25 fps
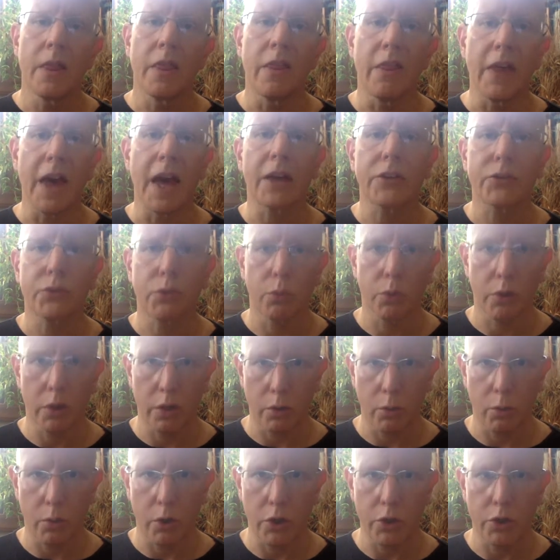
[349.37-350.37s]
that's
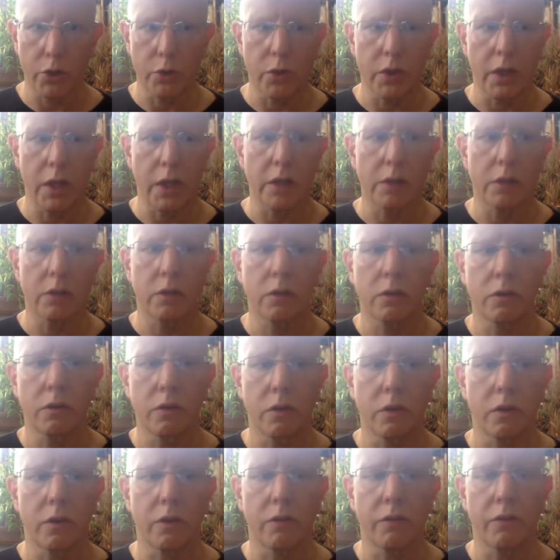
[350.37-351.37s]
really where you get
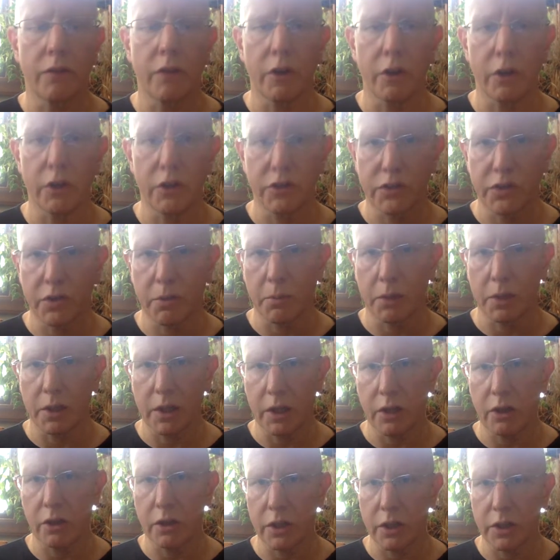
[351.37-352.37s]
to the very
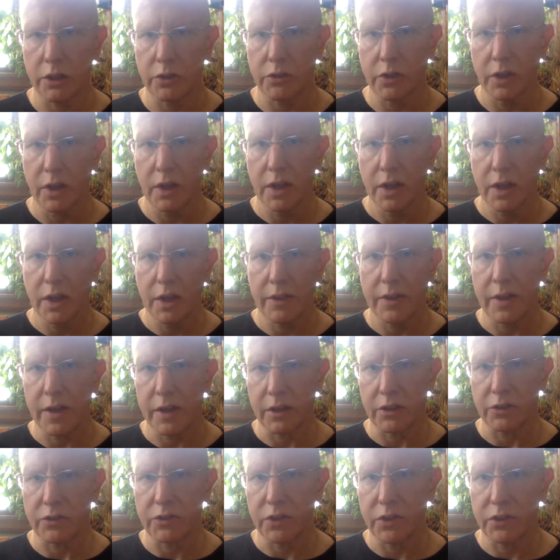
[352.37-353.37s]
similarities that
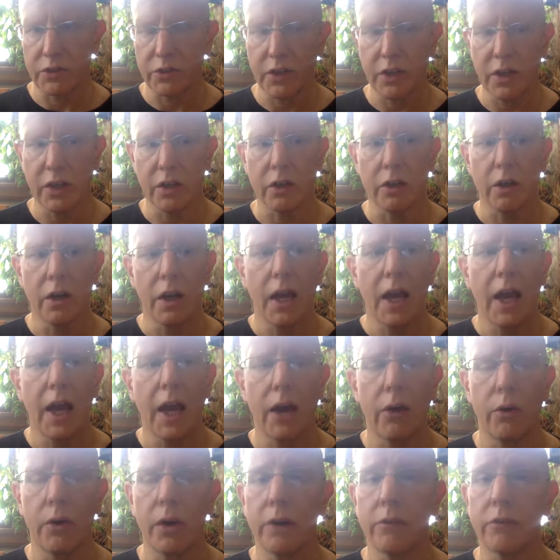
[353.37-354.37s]
exist here.
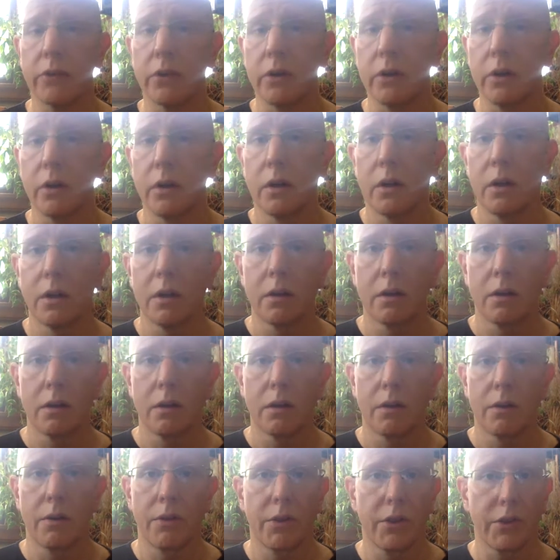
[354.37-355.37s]
However,
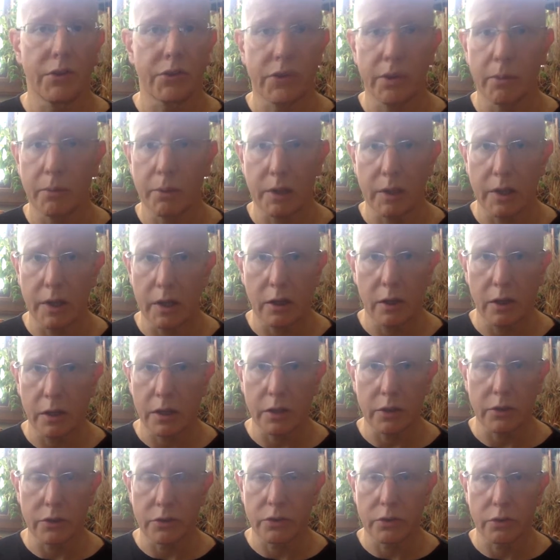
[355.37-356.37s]
the
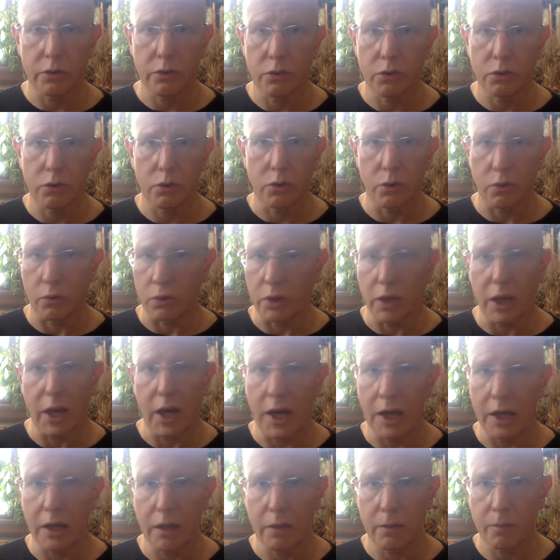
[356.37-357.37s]
similarities do
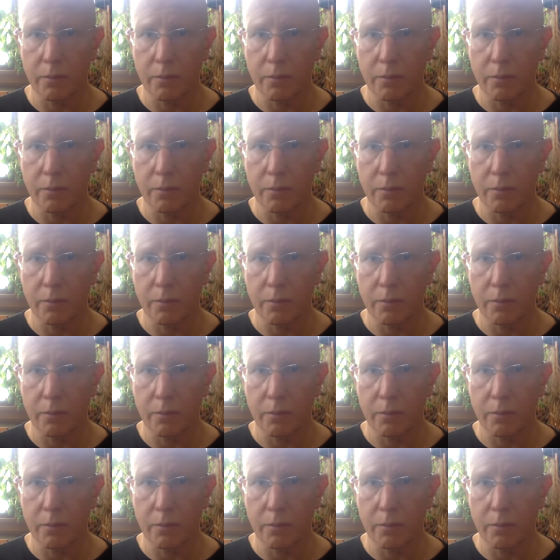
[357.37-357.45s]
not,